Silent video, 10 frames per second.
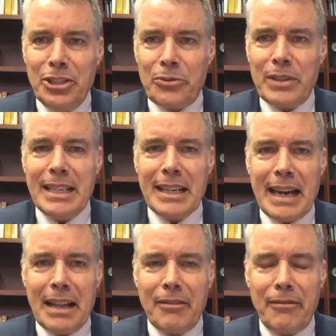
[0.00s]
Eureka,
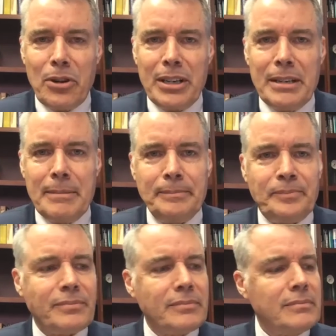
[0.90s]
California,
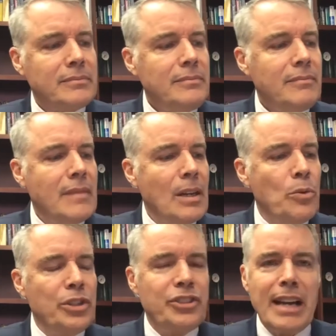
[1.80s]

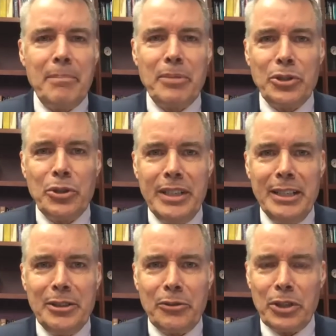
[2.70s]
was an opportunity
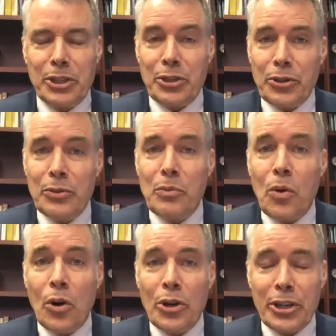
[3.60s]
to return
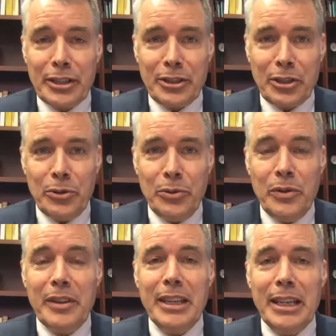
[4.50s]
water to
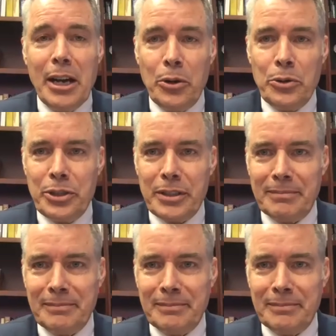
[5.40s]
the ocean.